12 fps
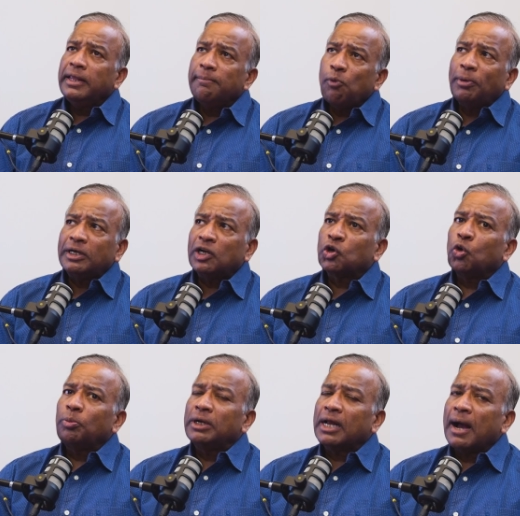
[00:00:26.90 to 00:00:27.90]
The moment a
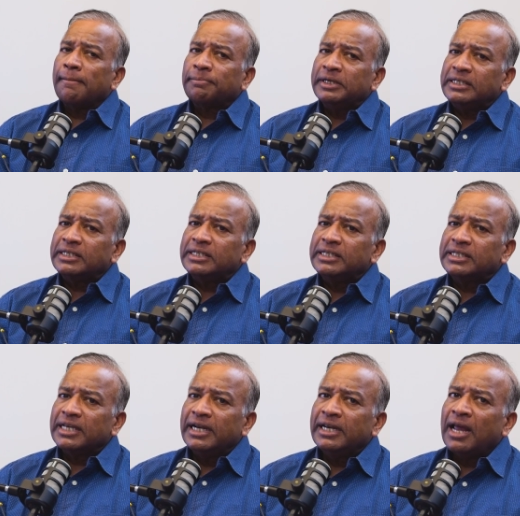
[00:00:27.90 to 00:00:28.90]
global company
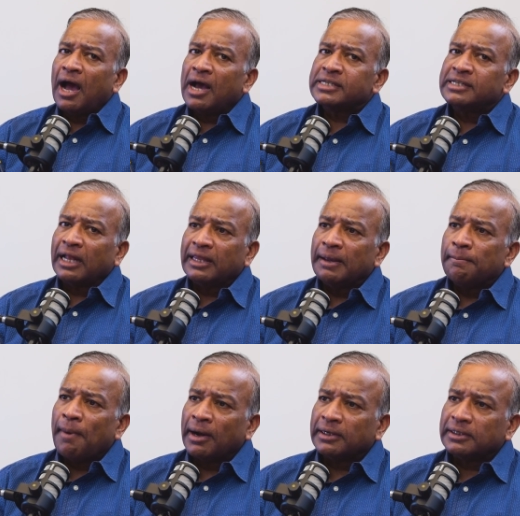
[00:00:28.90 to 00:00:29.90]
sees India as nothing
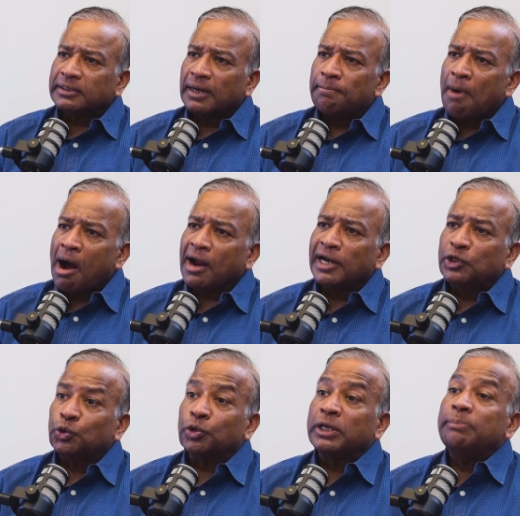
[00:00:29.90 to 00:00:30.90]
but a market
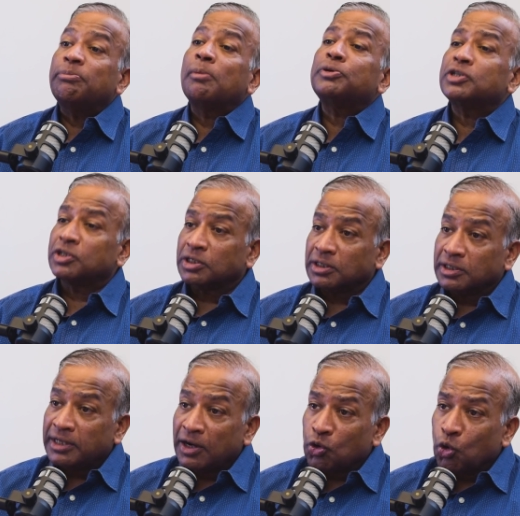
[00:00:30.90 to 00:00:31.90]
to repurpose
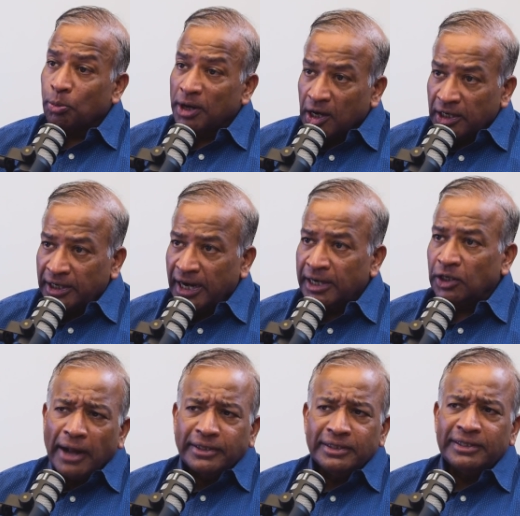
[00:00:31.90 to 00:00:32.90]
hmm. their global content,
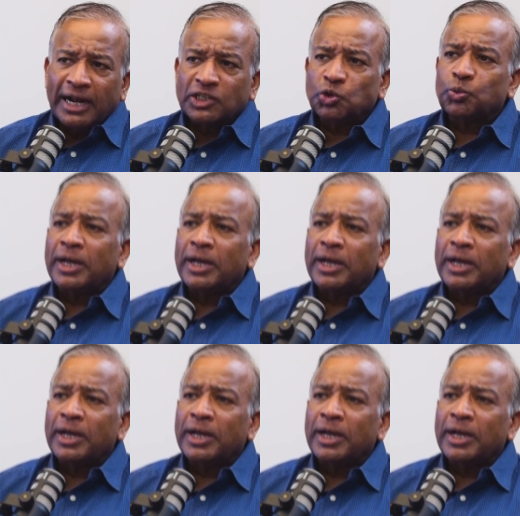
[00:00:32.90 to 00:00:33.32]
I think that's